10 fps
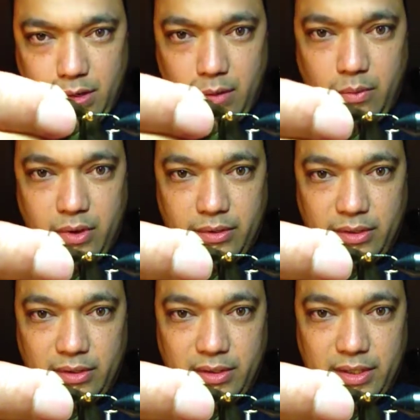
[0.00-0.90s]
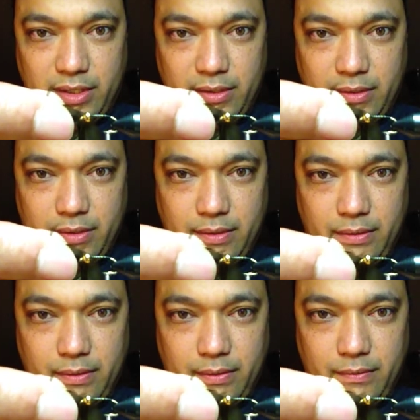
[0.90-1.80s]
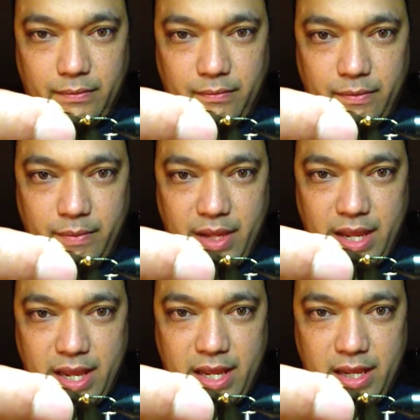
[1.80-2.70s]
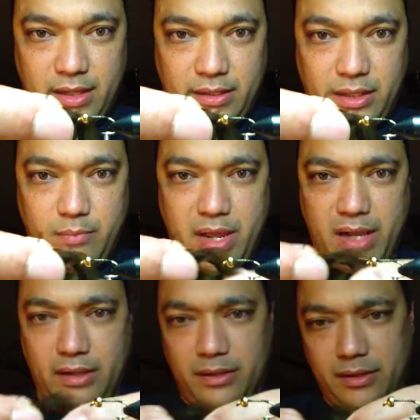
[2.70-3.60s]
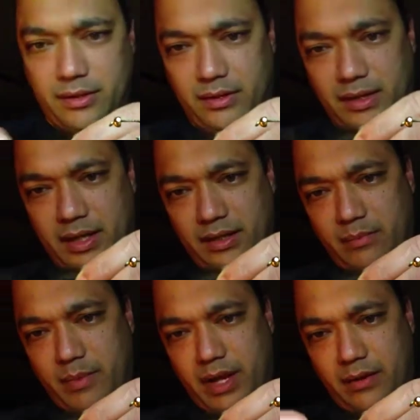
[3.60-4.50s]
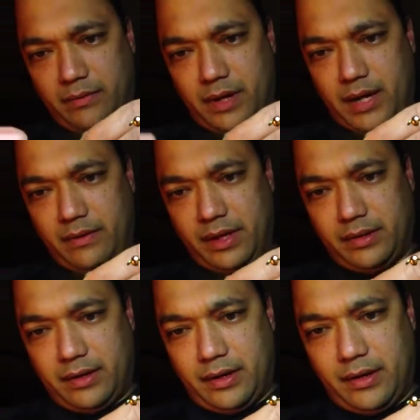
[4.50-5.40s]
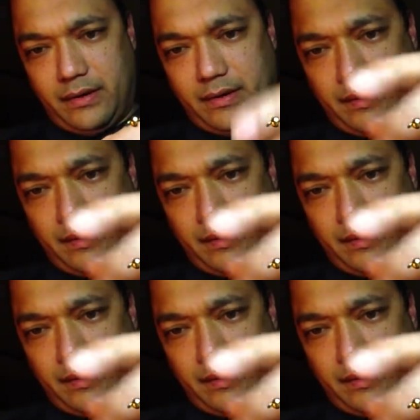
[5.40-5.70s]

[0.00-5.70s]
I want the length from the eye to the back of the hook, and that's about right there.